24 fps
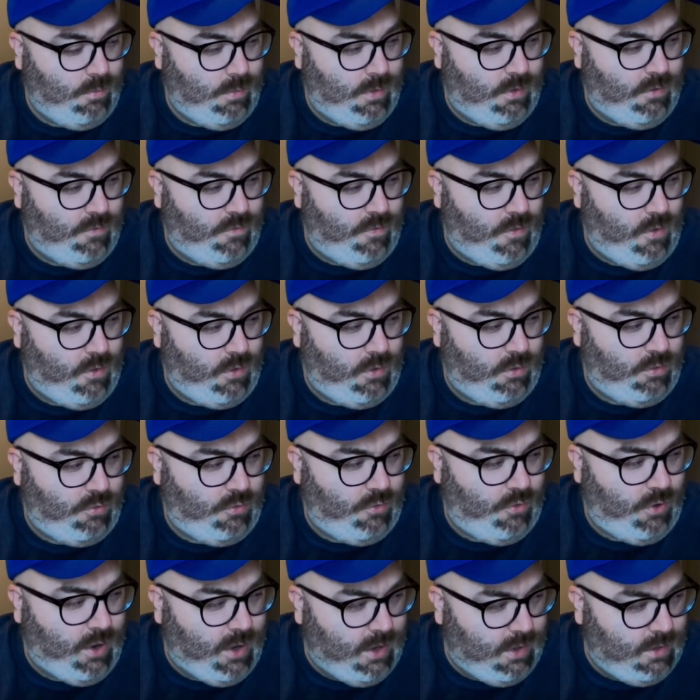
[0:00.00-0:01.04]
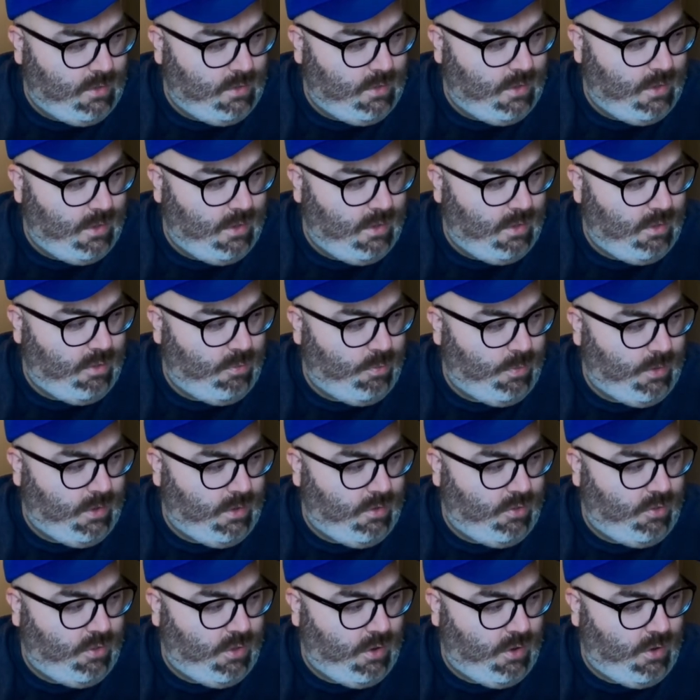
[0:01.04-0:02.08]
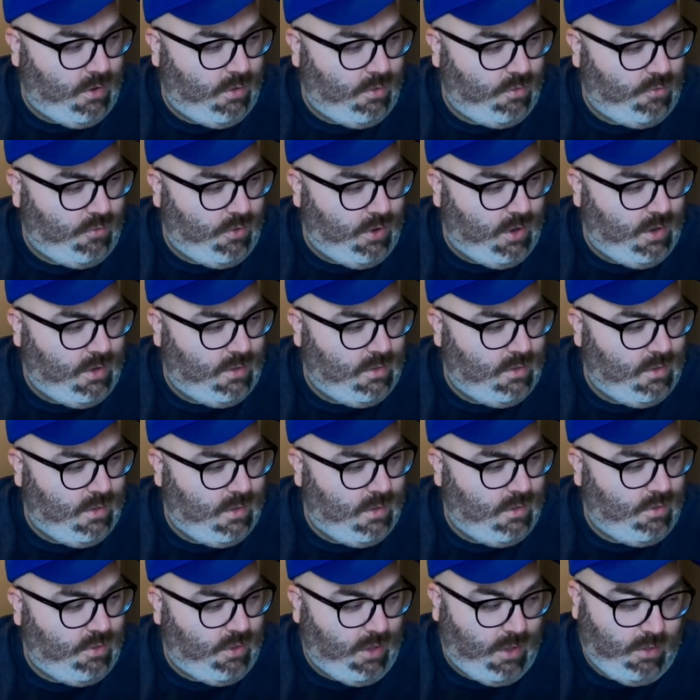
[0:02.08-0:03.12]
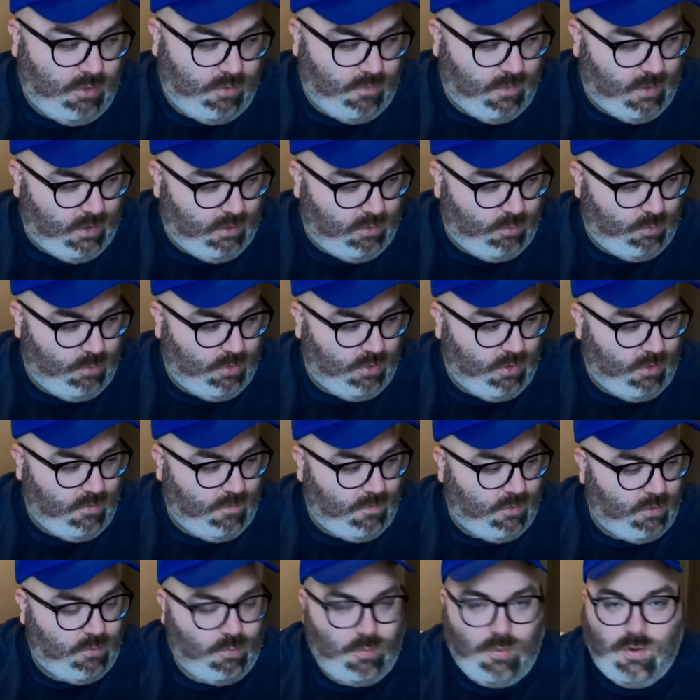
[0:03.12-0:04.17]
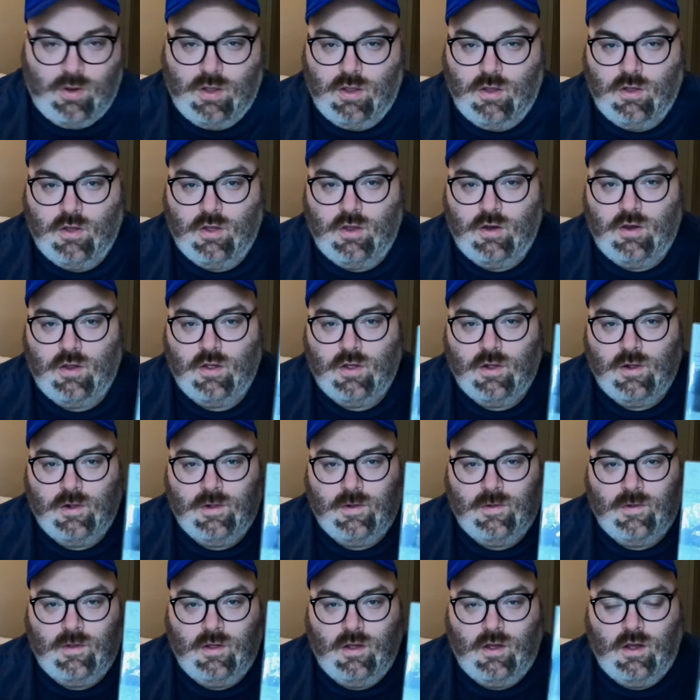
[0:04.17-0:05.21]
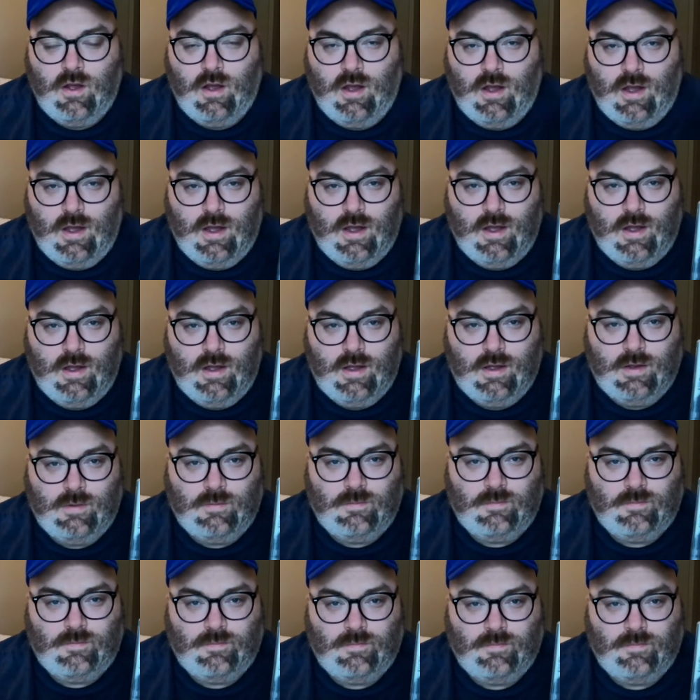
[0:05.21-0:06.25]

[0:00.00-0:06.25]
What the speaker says: Peter Falk is great in this. Ben Gazzara is great in this. Castlevania himself is pretty good. Yeah,